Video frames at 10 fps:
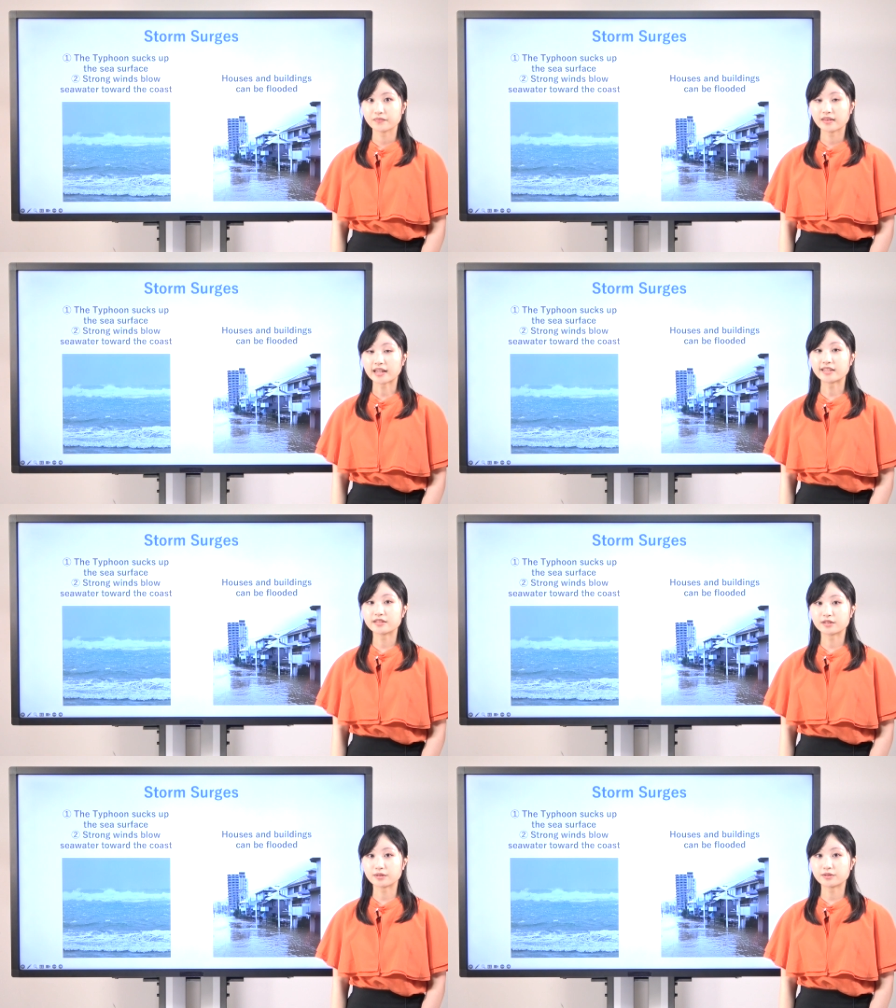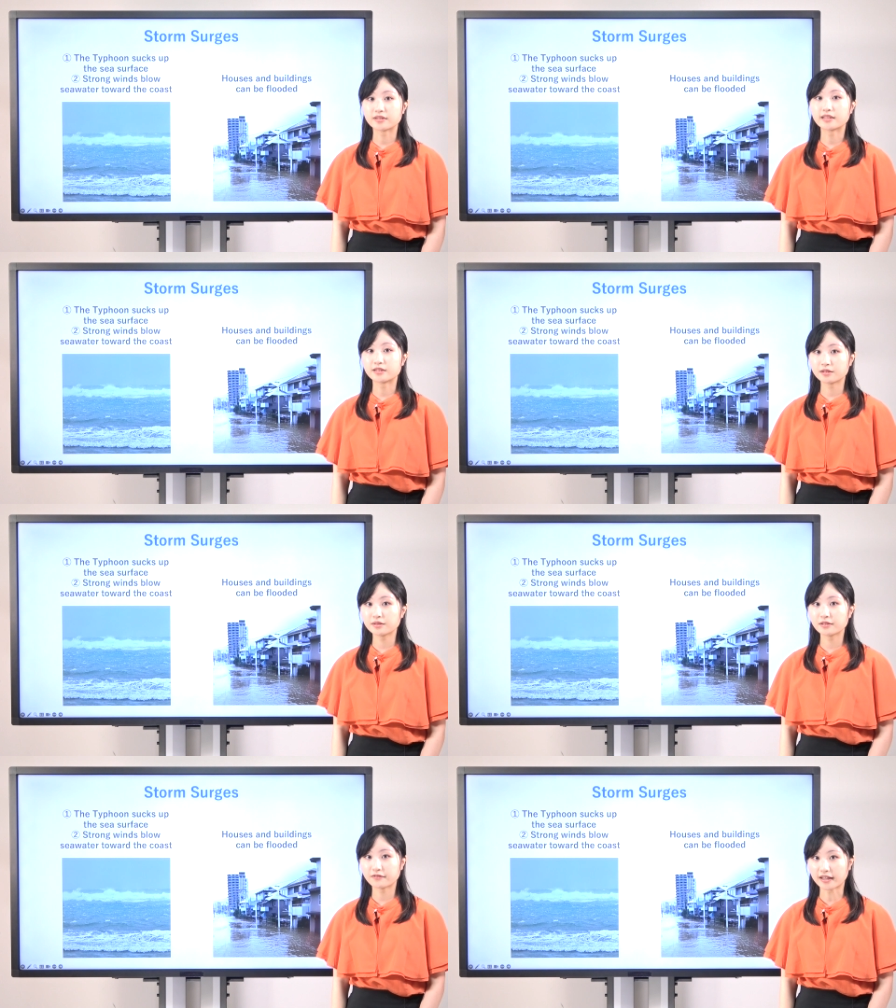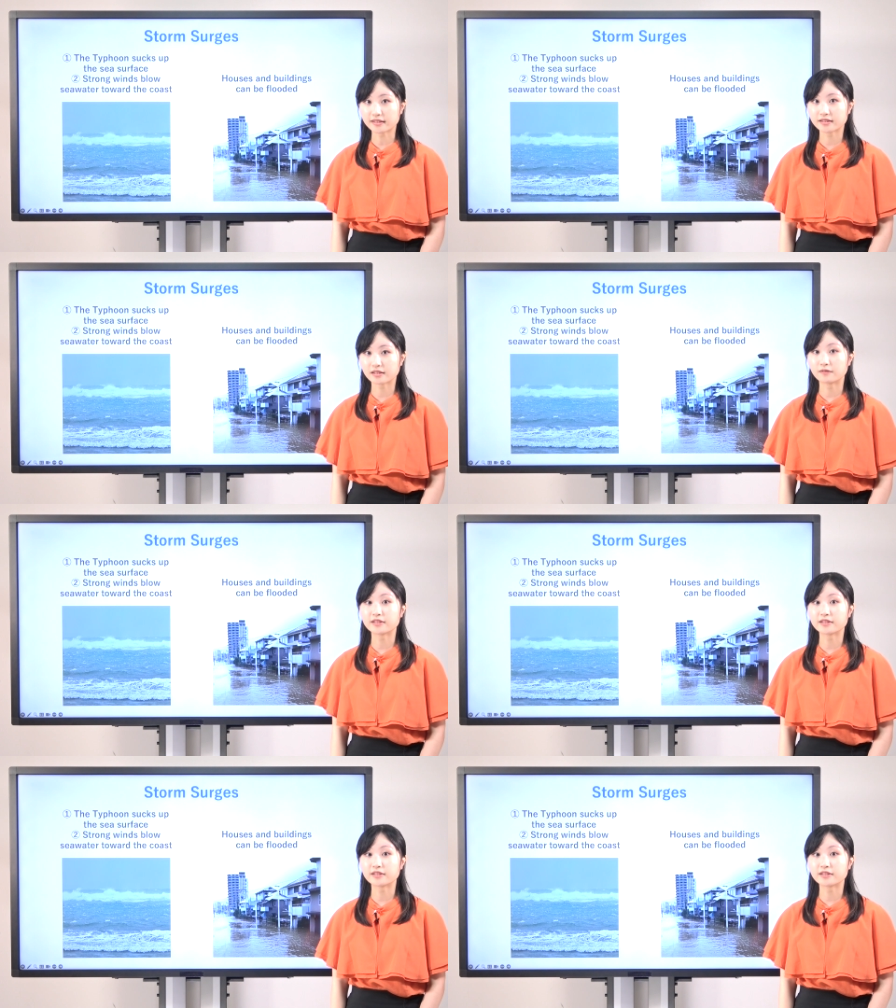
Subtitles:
that is due to the two effects of